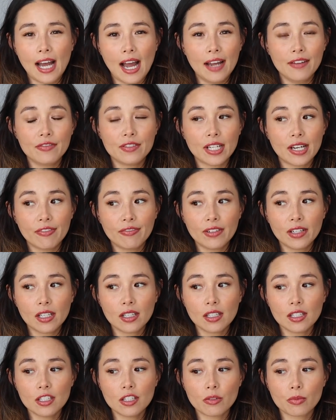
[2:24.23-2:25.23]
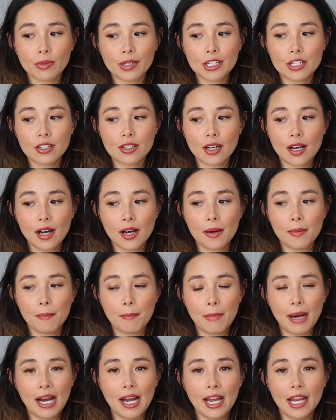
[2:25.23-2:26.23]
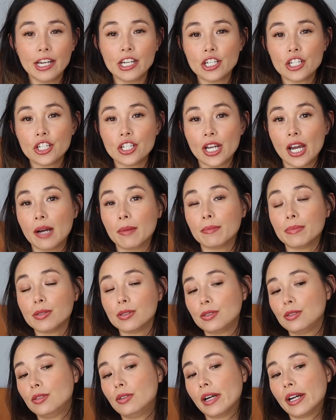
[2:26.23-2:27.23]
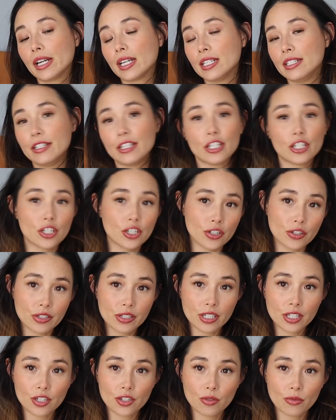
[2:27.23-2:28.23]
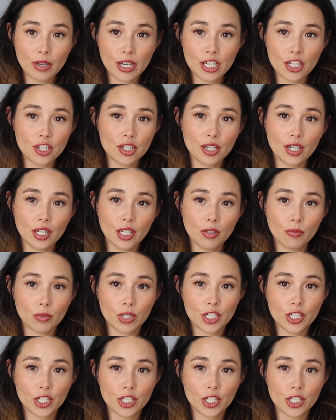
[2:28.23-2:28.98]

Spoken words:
I've definitely switched up my shampoo and conditioner situation,